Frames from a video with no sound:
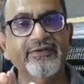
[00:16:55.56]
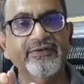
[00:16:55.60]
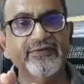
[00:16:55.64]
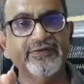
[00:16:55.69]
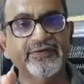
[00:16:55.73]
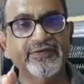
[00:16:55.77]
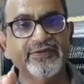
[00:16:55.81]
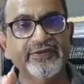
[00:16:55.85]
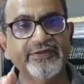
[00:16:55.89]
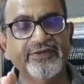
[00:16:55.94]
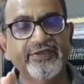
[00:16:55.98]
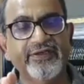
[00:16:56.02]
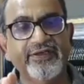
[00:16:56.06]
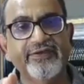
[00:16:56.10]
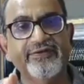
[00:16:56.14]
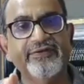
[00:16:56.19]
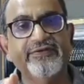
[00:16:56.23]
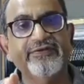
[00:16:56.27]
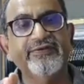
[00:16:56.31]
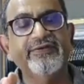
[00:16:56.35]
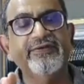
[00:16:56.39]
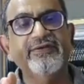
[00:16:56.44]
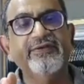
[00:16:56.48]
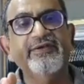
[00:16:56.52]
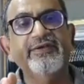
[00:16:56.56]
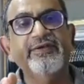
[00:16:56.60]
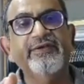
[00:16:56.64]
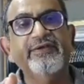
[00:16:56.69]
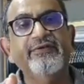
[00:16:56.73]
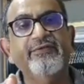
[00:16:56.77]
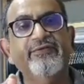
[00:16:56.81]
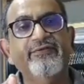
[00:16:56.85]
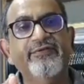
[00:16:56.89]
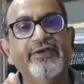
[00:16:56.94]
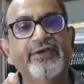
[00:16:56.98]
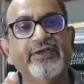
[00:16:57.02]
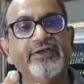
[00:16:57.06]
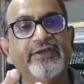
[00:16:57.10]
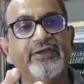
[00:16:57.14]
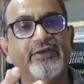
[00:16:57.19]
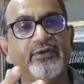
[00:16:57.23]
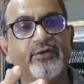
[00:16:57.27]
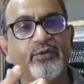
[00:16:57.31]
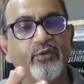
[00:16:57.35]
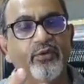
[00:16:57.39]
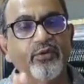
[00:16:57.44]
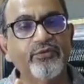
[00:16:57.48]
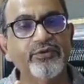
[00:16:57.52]
surgeries, where the
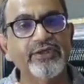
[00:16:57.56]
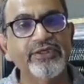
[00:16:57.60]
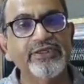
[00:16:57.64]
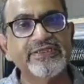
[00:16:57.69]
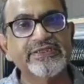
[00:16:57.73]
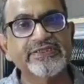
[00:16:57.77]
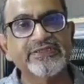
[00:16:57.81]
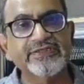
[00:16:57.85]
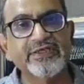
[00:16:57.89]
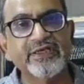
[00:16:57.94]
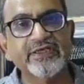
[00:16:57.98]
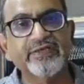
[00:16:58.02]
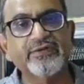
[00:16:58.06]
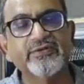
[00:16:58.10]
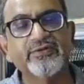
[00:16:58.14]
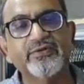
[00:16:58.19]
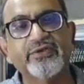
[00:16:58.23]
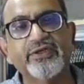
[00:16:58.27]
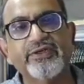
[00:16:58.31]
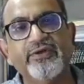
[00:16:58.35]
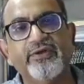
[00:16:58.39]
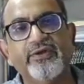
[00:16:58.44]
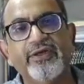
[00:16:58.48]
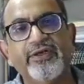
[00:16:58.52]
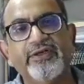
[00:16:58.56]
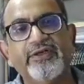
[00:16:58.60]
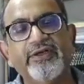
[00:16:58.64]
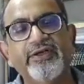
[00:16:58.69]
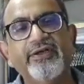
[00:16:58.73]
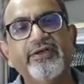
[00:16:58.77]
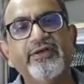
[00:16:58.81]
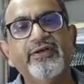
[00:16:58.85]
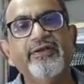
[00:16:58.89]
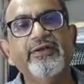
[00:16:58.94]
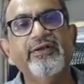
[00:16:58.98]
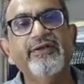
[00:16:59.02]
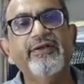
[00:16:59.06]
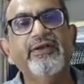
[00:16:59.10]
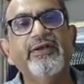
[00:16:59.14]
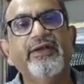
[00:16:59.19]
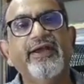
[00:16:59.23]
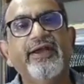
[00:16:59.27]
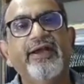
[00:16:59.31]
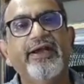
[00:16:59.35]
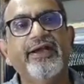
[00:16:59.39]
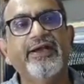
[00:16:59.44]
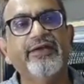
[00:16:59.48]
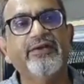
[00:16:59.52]
ovary is stuck to the ureter,
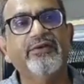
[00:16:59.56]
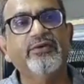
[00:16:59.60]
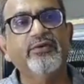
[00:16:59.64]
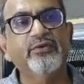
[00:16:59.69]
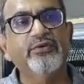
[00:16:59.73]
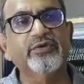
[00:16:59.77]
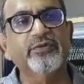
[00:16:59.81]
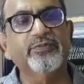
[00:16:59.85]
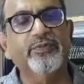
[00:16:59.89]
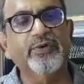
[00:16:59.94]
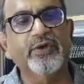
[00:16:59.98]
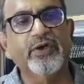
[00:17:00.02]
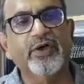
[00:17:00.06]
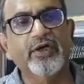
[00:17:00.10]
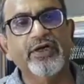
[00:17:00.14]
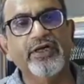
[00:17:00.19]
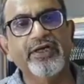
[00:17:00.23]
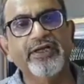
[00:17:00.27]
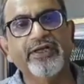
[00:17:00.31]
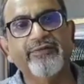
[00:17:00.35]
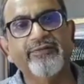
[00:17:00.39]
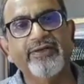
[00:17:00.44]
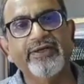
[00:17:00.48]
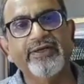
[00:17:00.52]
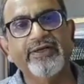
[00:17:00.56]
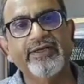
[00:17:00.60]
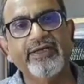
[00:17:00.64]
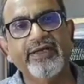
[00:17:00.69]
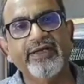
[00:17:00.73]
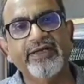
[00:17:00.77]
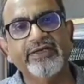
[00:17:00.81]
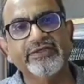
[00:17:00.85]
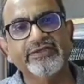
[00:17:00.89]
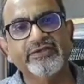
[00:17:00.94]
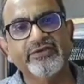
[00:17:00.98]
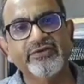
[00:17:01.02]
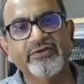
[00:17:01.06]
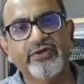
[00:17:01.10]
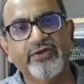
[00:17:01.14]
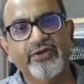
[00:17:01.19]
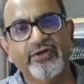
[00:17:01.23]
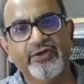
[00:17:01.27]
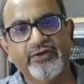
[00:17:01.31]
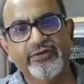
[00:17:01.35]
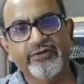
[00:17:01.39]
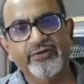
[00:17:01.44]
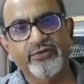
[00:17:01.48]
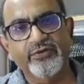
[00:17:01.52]
and through the broad ligament, as the
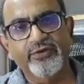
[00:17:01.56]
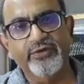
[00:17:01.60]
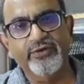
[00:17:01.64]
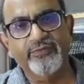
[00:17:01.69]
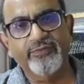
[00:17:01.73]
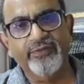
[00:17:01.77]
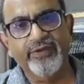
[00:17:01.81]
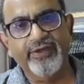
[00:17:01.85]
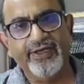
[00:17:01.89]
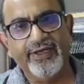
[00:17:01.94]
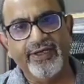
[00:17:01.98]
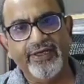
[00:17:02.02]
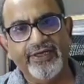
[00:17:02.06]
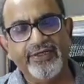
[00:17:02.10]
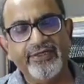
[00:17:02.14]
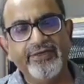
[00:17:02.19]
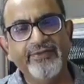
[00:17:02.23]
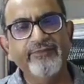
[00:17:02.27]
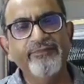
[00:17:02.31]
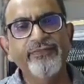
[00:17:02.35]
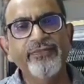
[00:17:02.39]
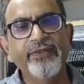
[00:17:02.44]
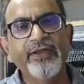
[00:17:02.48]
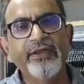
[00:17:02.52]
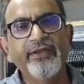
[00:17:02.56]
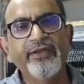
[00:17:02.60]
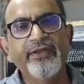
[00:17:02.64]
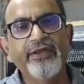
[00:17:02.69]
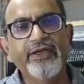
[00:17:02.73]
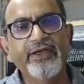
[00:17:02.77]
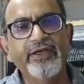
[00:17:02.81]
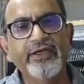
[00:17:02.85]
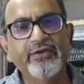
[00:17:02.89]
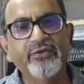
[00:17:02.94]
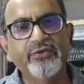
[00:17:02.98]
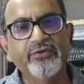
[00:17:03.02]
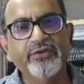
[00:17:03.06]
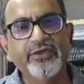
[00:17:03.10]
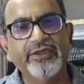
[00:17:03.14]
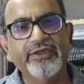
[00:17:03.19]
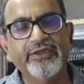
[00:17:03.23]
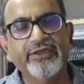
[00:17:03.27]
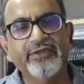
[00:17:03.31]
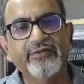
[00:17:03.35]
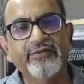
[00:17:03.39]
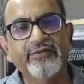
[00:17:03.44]
ureter is going behind into the